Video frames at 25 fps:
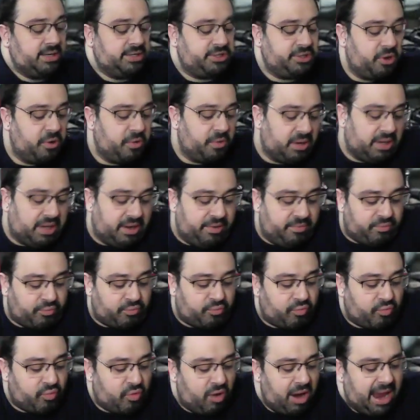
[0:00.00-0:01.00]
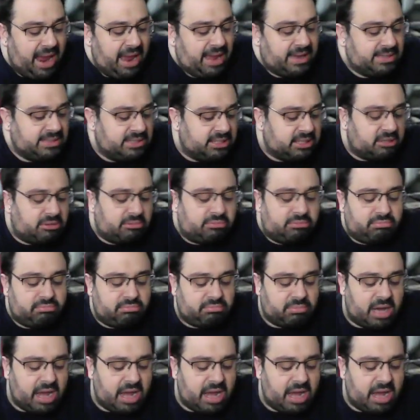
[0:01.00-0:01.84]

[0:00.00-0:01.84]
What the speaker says: totally random.